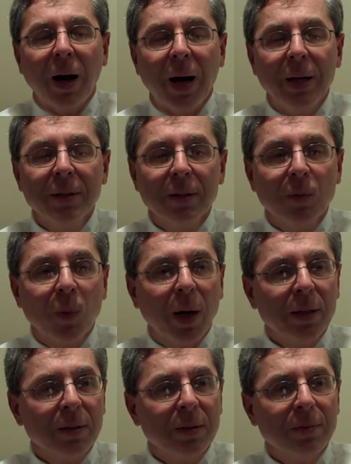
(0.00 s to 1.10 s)
I didn't
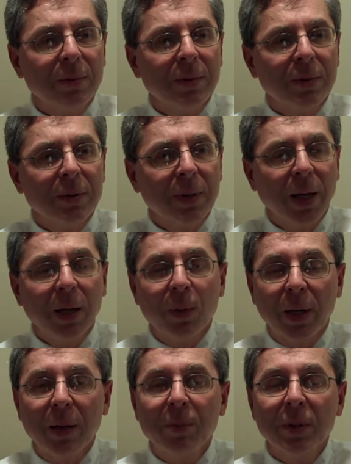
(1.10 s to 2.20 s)
want to take
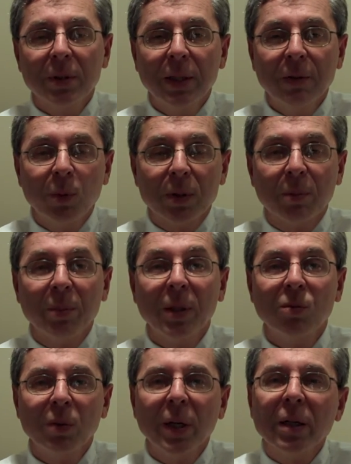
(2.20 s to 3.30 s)
what I perceived was a big
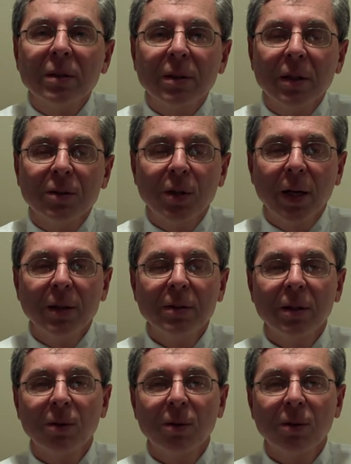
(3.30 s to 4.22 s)
risk in changing